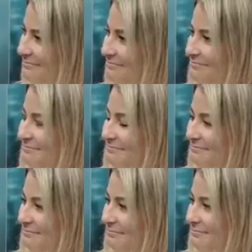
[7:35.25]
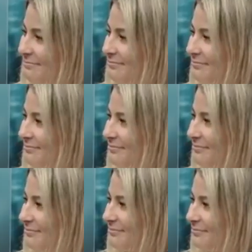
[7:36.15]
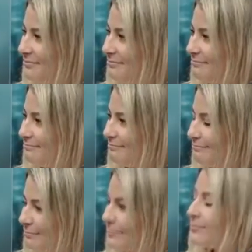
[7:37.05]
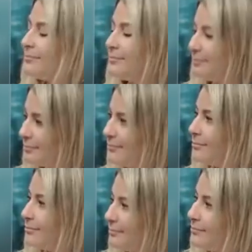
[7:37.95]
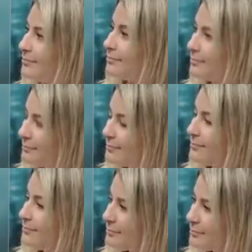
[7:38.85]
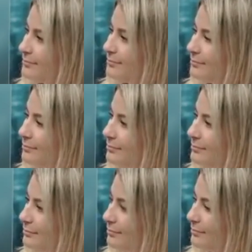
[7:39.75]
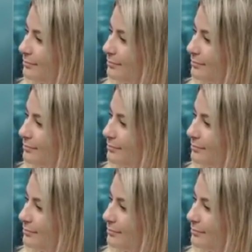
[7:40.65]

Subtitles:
(silent)